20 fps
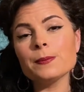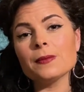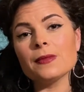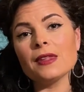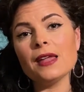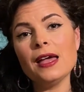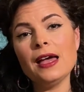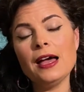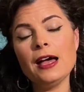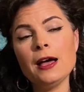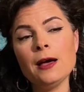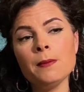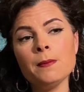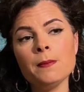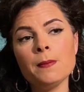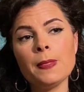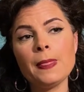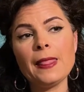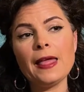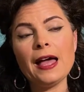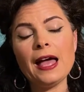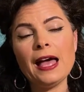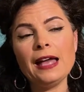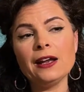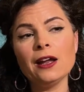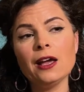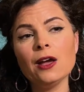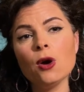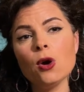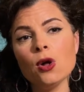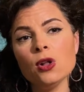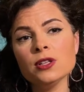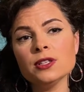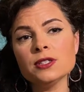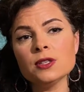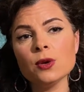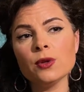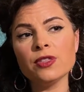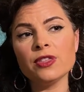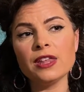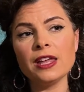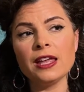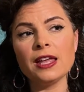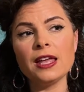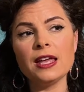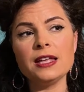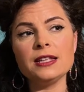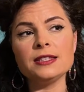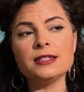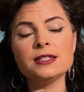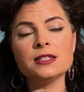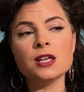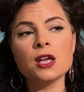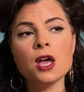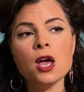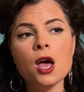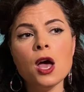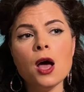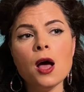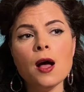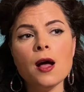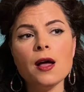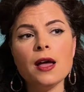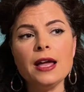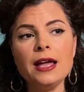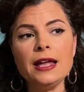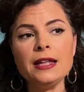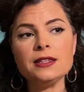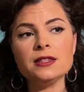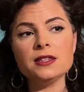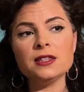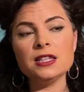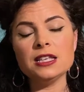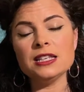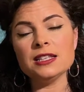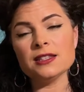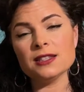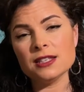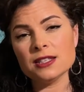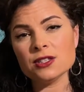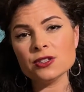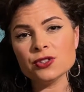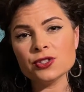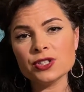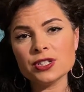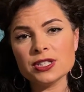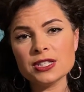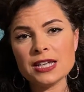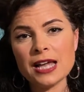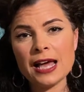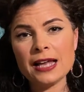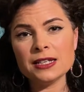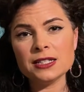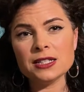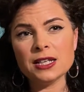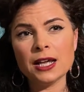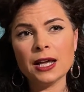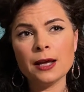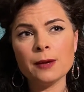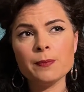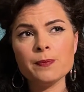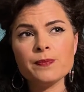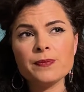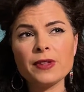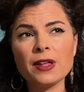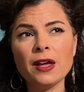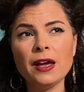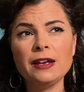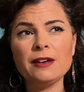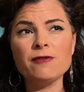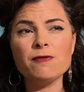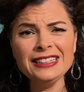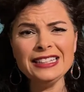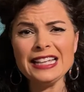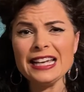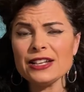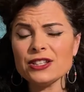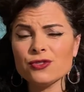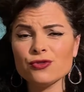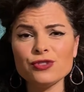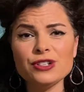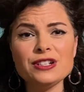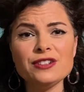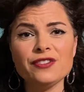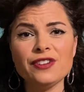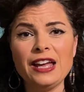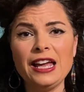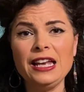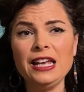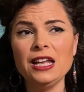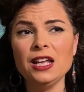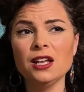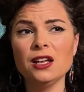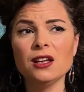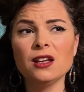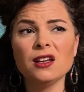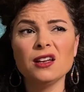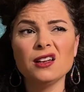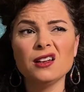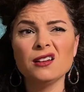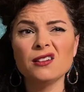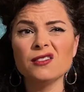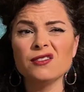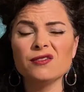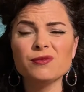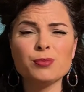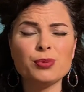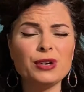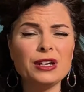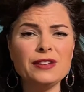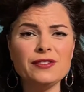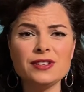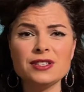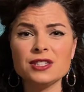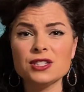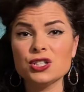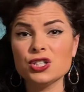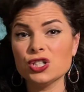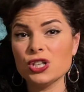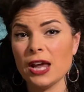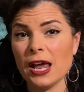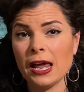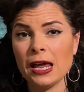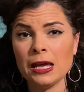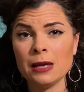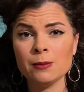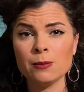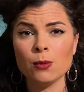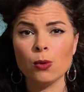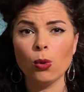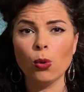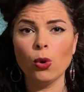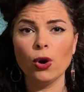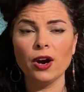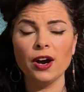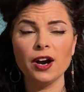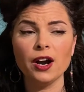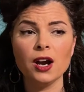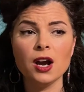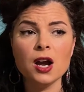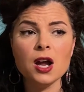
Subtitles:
And I also think this understanding kind of gets rid of any previous shame or